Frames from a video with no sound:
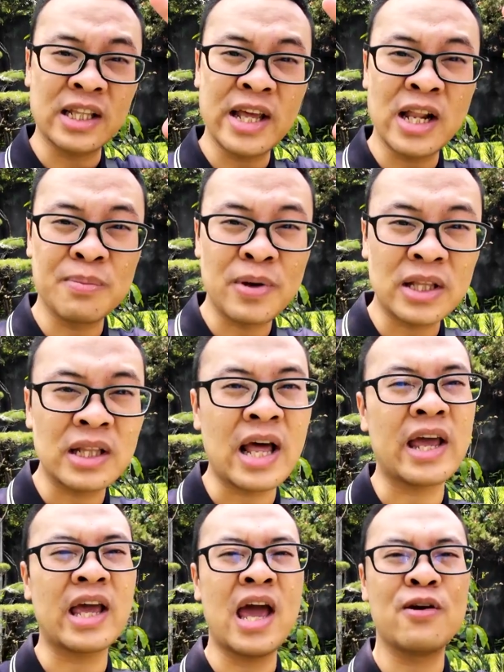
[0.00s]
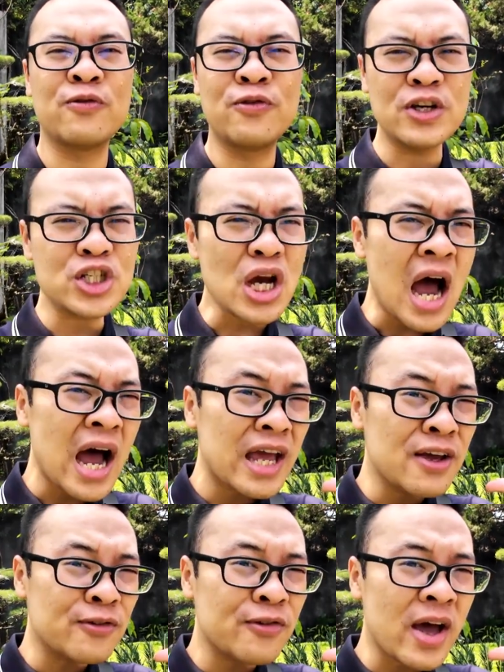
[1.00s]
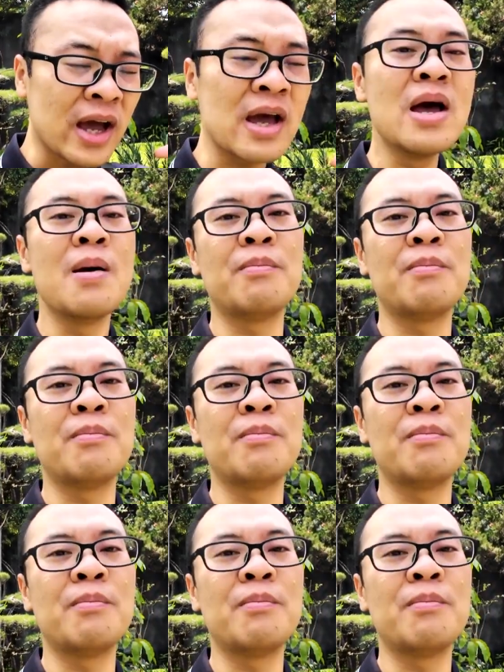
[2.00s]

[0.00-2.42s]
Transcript: a little bit like a fisheye effect,